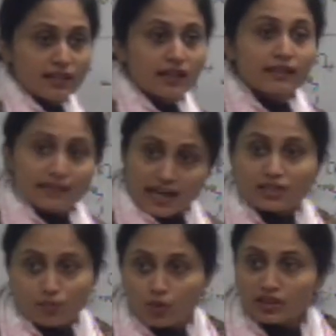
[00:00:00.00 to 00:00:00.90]
That is
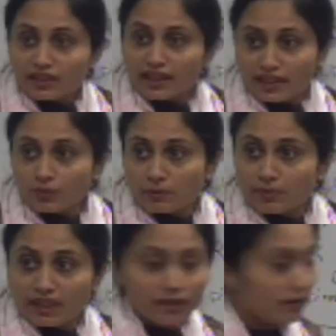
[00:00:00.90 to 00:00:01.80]
what the rate will be.
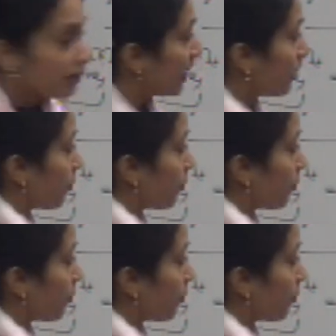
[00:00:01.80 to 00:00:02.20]
Rate will be